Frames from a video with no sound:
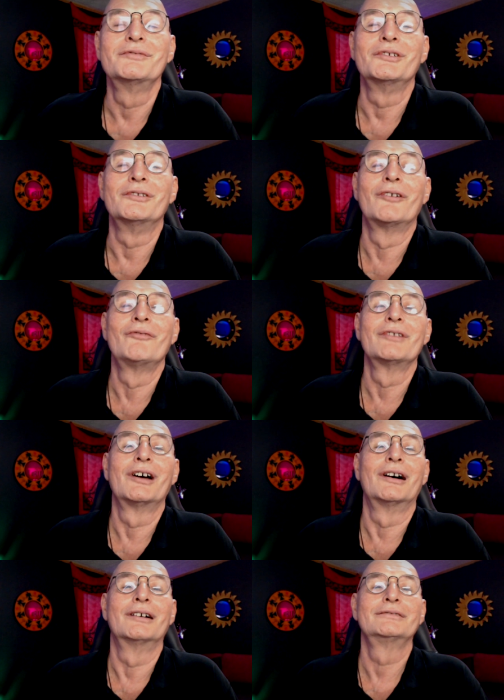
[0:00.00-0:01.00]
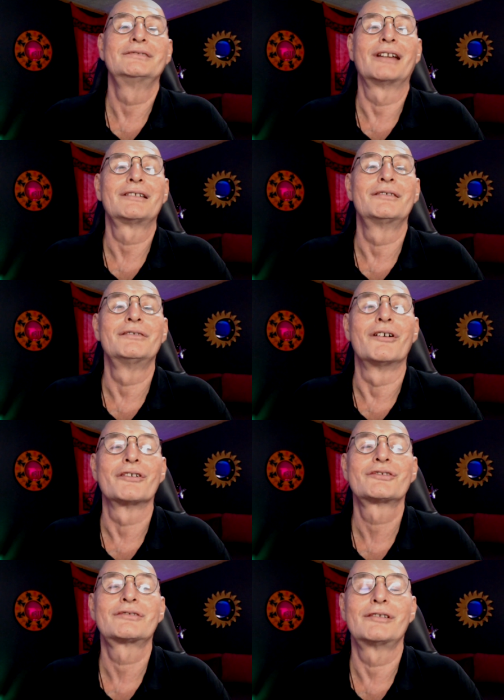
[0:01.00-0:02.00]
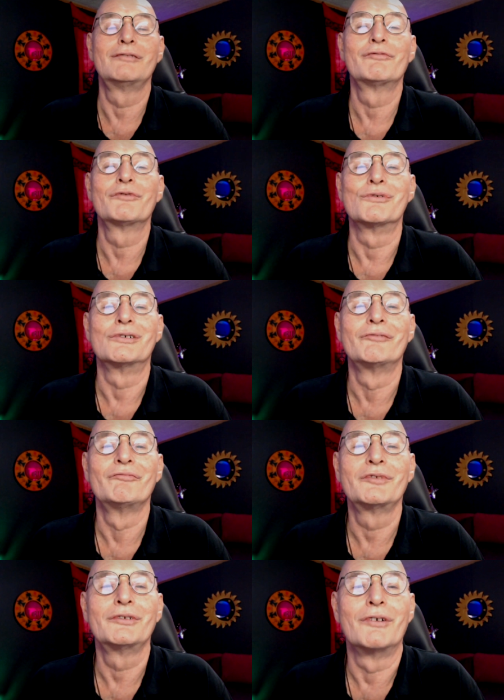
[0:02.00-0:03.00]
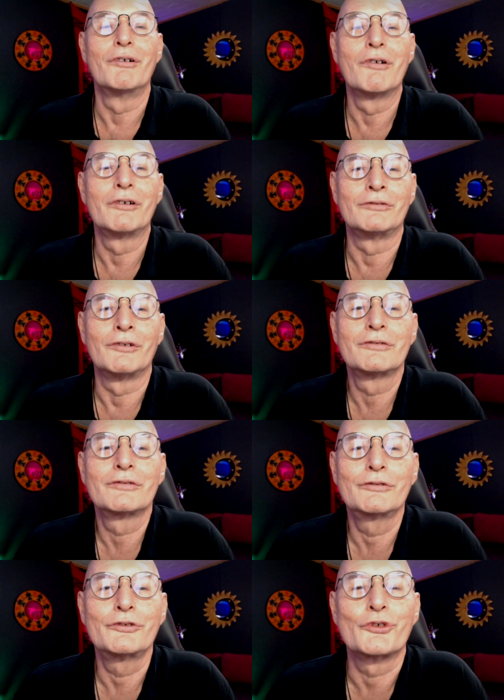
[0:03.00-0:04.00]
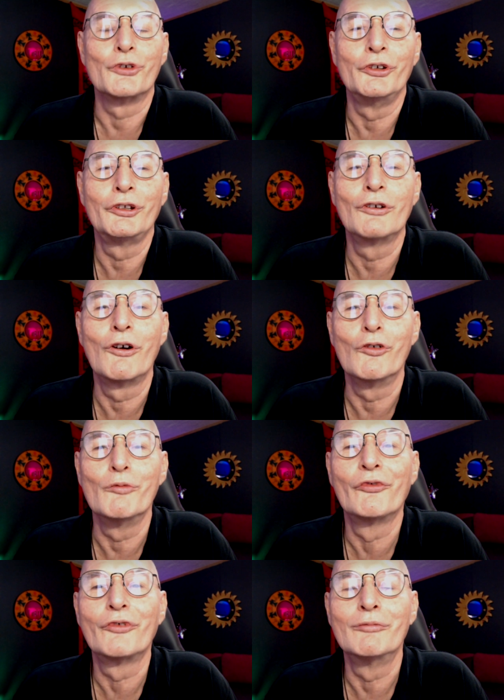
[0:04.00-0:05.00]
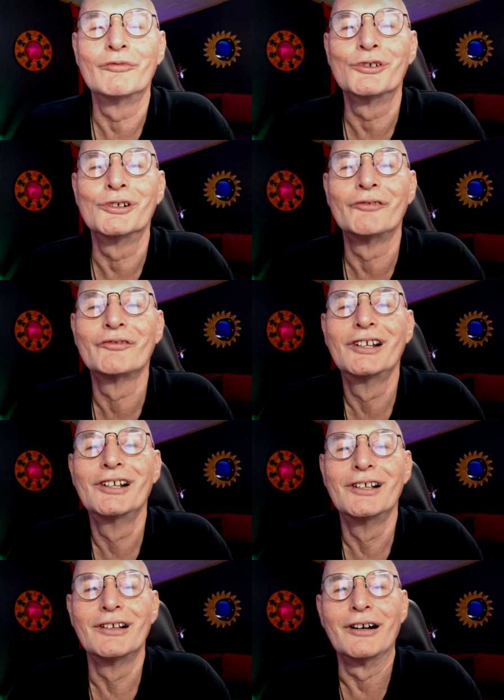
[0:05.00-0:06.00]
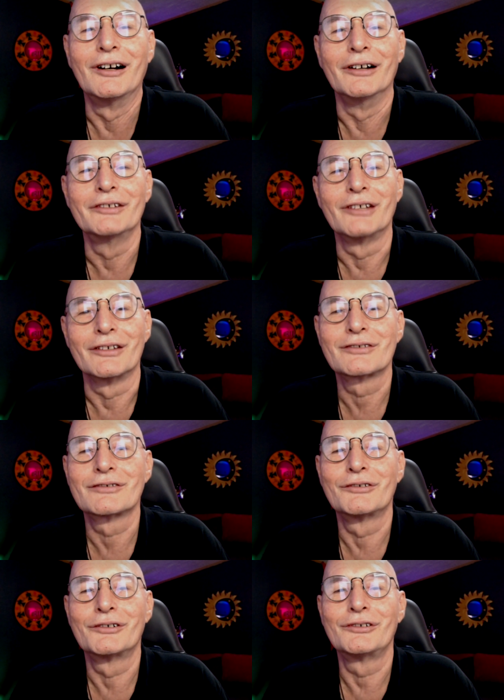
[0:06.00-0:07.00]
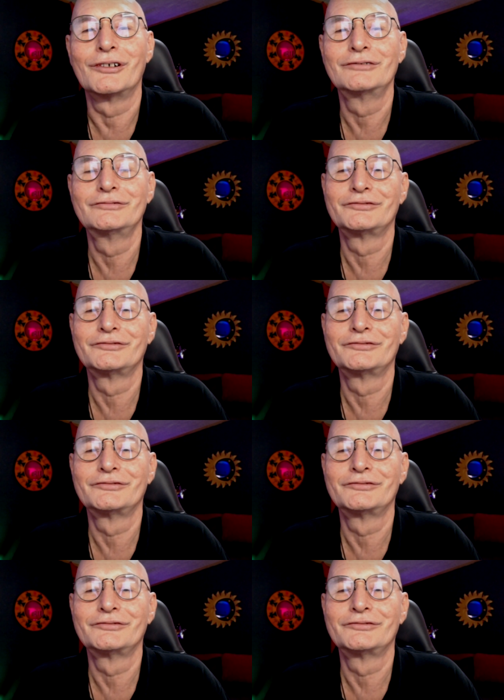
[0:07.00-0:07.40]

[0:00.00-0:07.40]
you know, uh, getting lost in war, you know, or not returning home from war? Uh, yes or no?